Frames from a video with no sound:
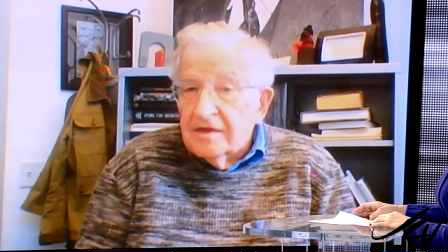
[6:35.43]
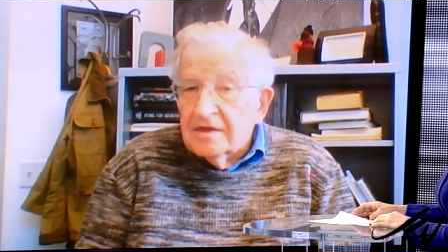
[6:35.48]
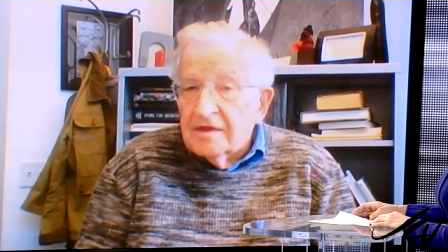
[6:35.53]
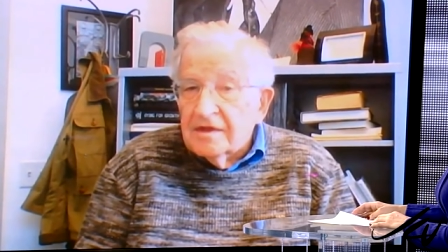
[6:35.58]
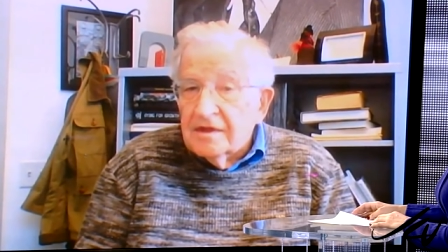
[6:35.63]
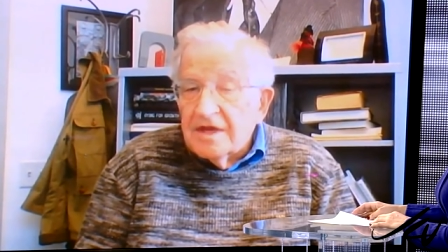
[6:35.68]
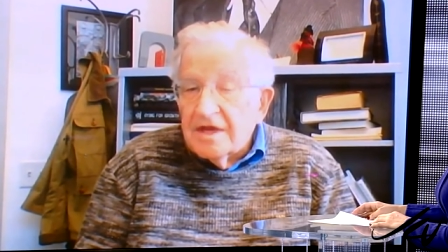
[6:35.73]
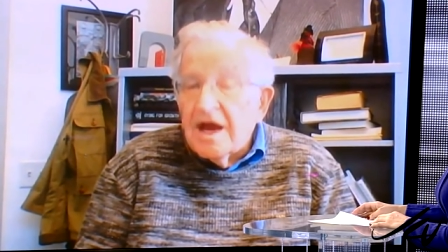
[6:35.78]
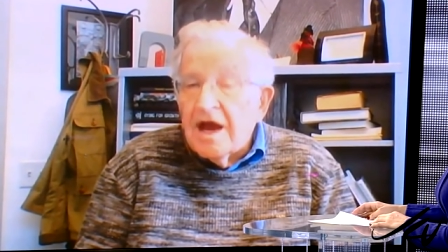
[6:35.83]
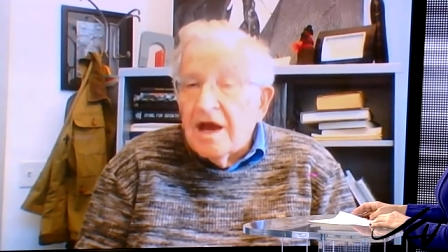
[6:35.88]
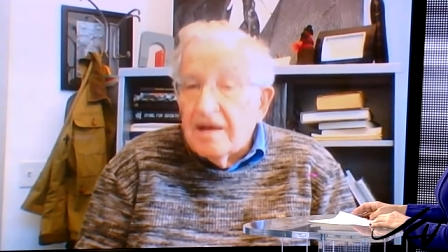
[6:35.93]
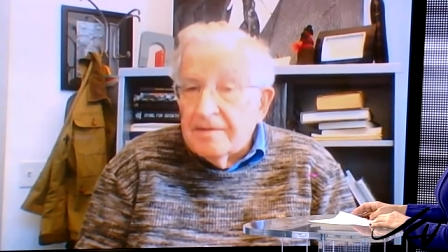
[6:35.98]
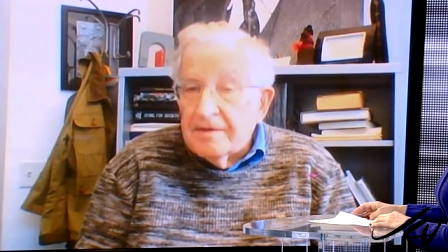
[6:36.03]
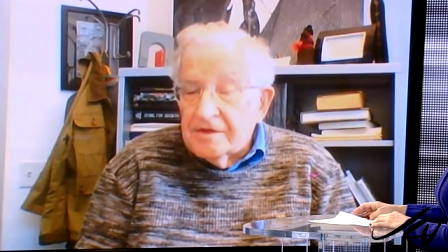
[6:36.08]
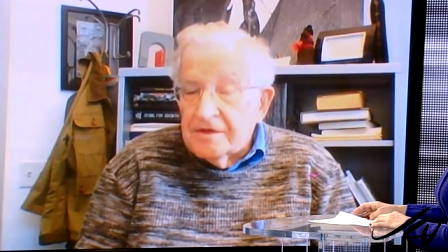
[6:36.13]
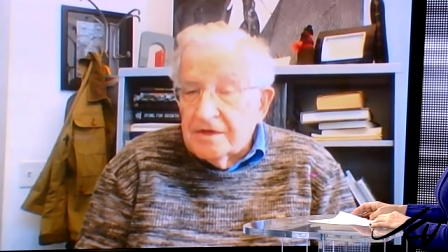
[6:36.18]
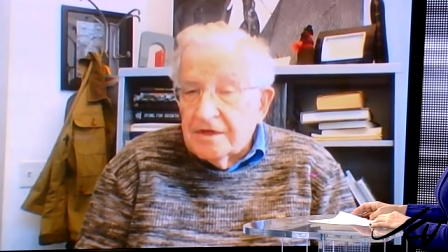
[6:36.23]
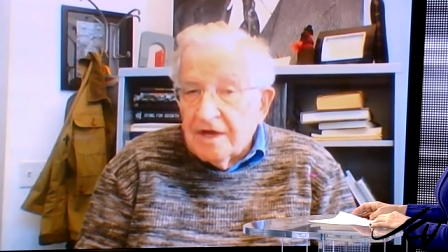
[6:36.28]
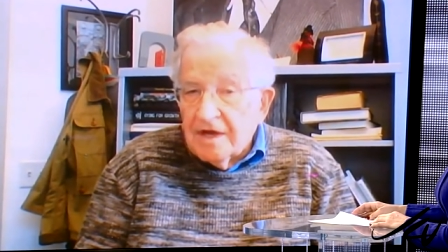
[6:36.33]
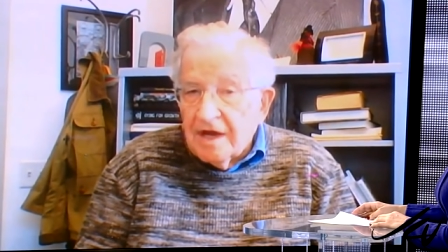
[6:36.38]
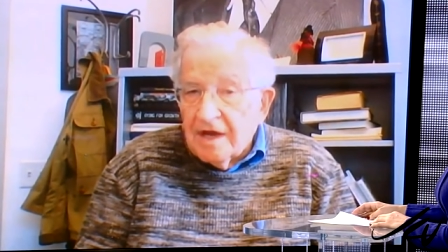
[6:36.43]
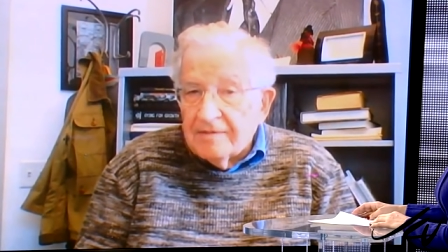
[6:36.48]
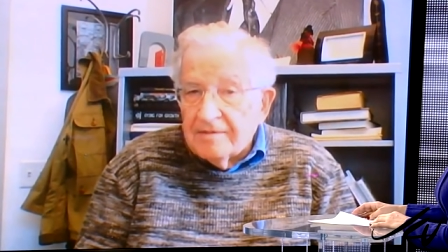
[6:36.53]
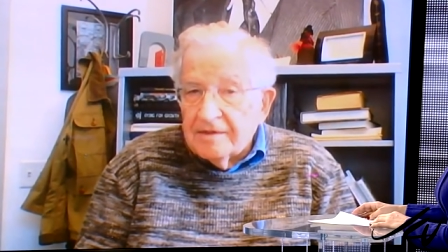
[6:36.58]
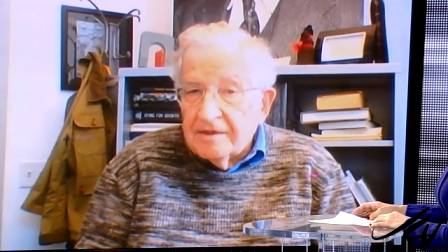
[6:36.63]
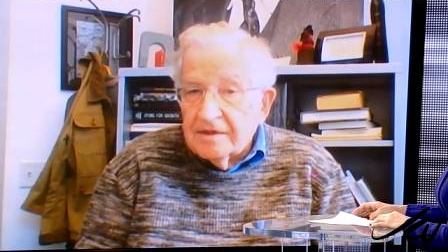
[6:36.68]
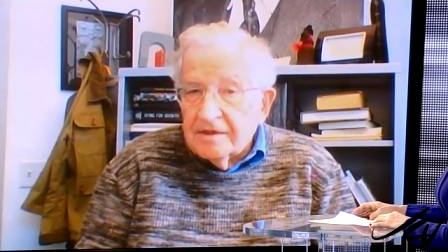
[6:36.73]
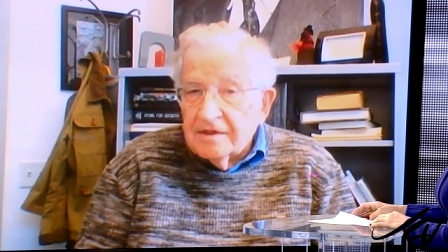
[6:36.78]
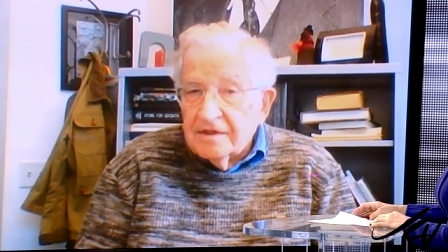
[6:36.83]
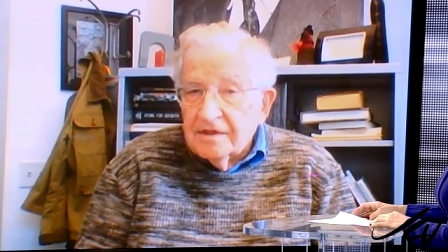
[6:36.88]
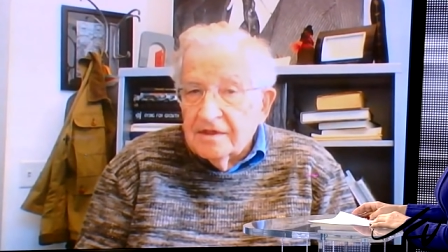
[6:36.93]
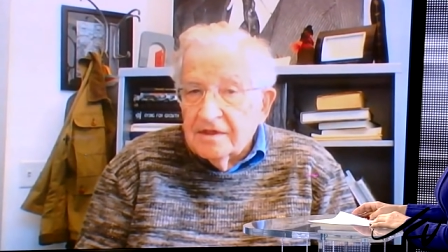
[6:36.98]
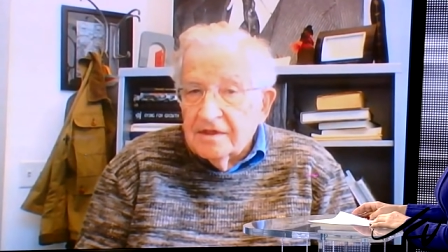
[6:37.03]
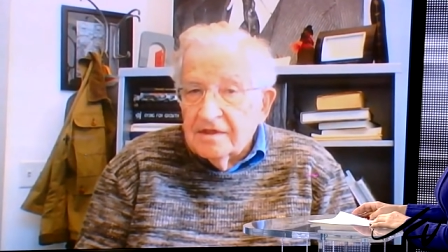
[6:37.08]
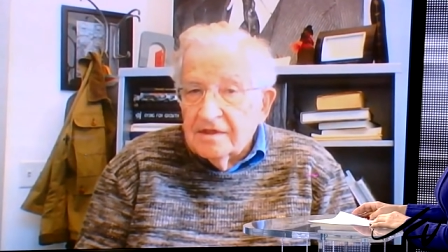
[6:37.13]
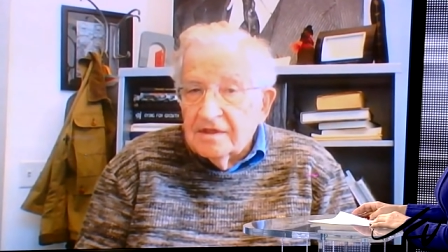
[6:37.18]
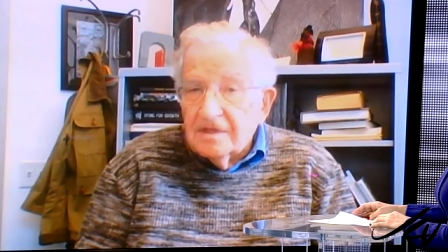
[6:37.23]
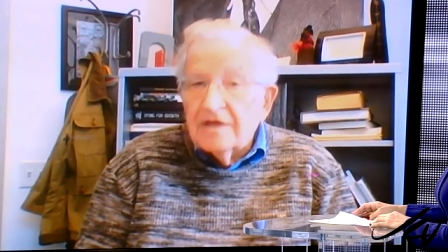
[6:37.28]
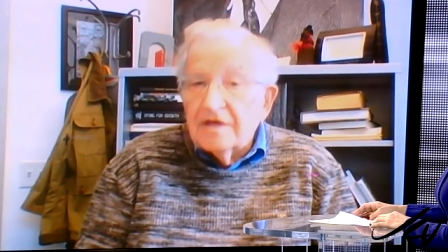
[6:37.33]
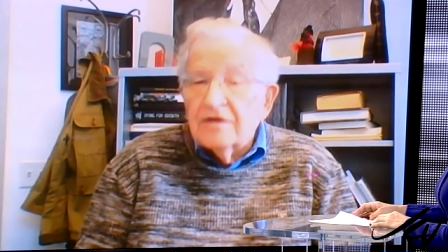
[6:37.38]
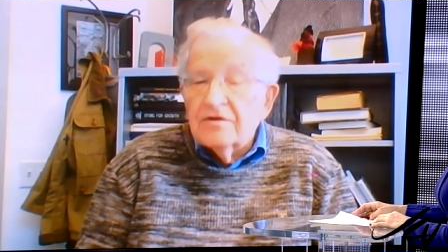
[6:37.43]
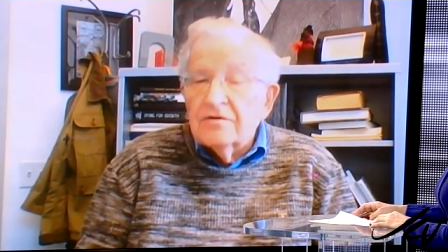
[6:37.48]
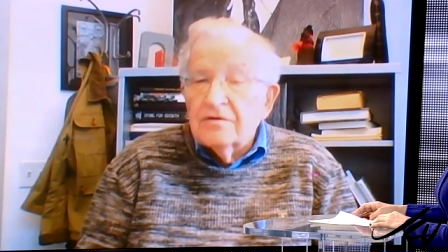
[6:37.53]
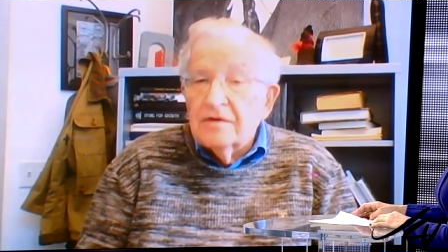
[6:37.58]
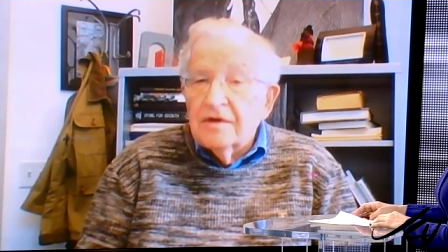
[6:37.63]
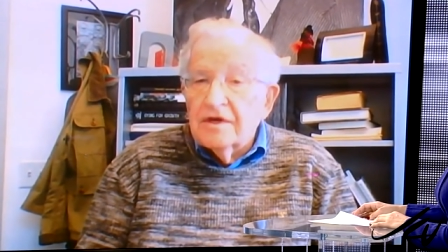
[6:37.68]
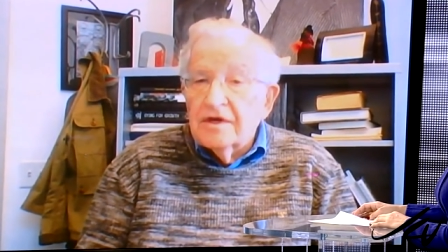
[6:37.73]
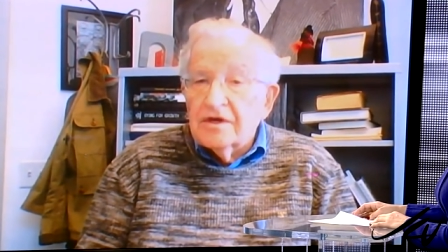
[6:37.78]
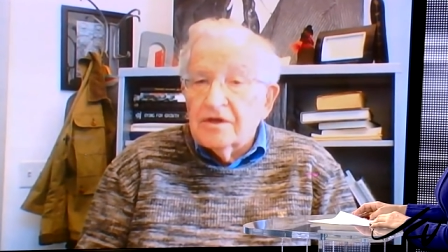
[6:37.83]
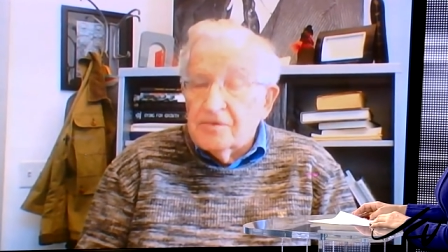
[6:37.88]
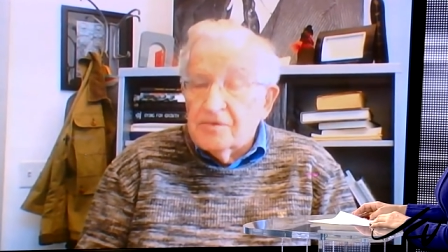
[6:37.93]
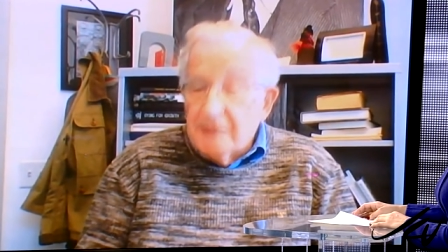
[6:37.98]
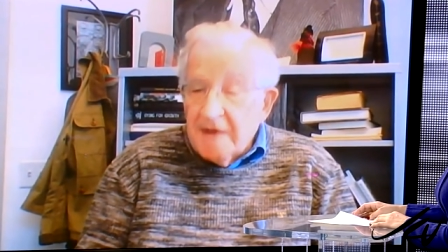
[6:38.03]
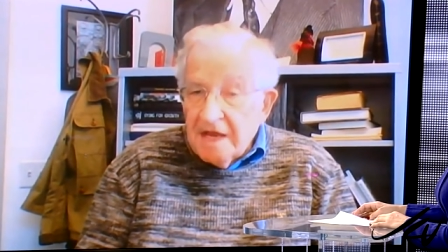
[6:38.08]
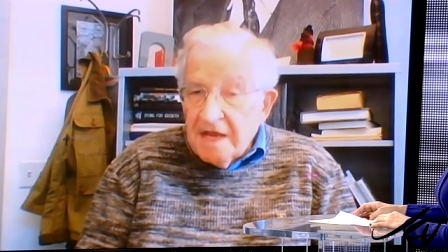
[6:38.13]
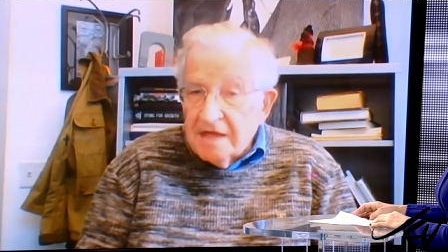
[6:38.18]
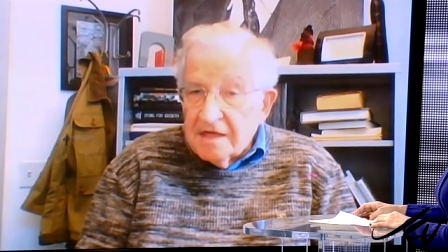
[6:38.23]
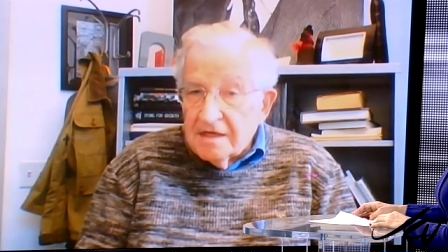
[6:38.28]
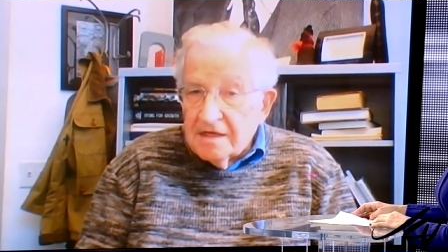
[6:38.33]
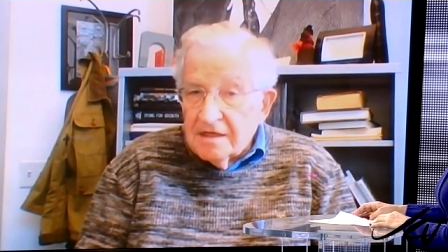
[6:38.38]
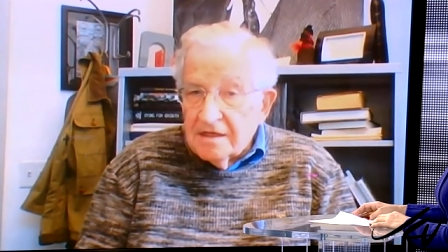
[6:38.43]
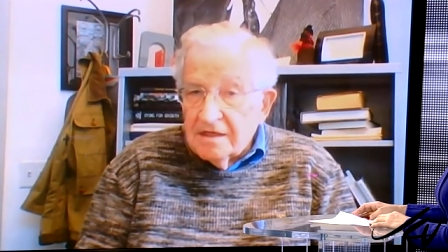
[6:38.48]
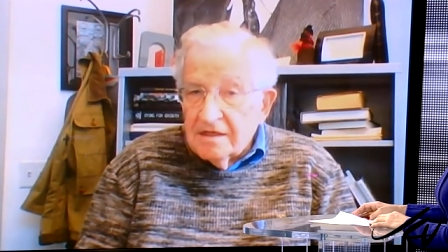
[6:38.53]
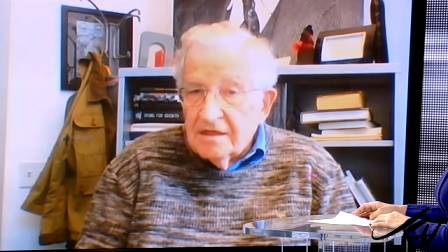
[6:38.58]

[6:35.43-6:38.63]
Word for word: The opposite happened. NATO expanded.